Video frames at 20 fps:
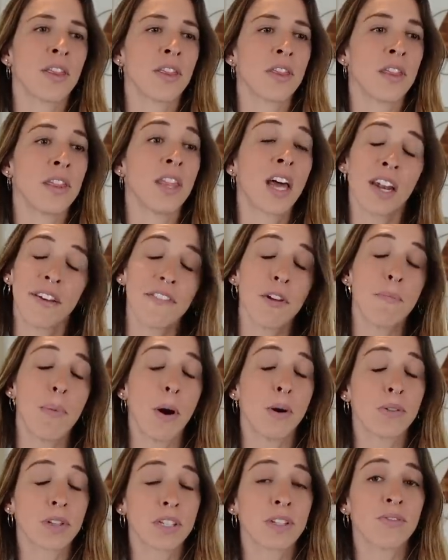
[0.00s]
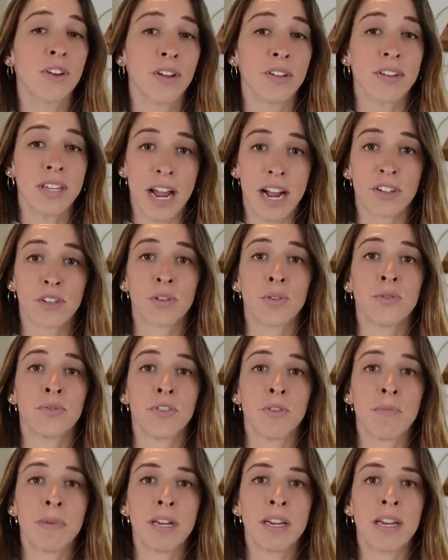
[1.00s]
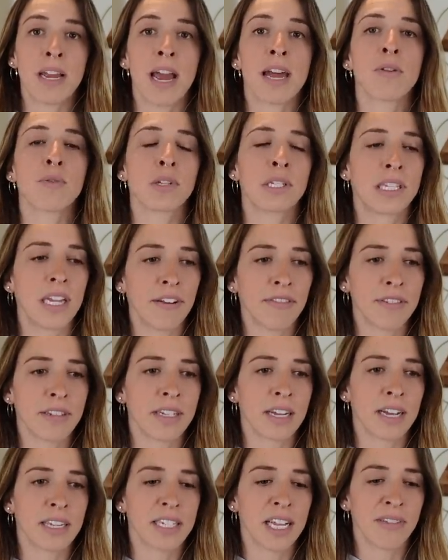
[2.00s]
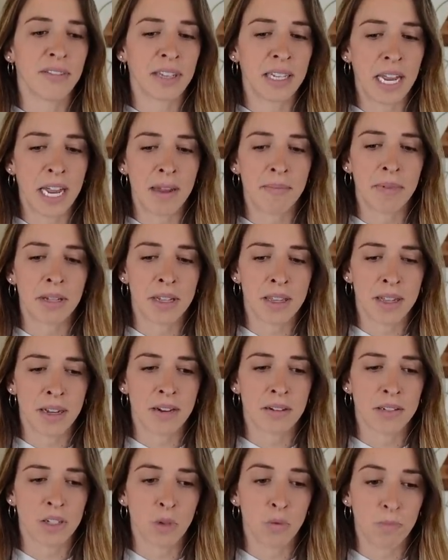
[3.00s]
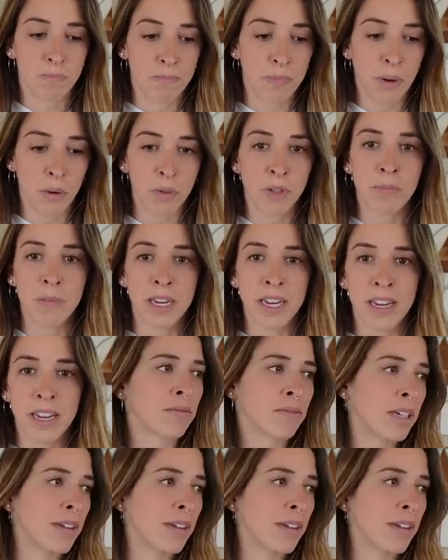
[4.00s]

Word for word: None of the poses felt natural for me, and it was definitely nice having Emily there to pose me.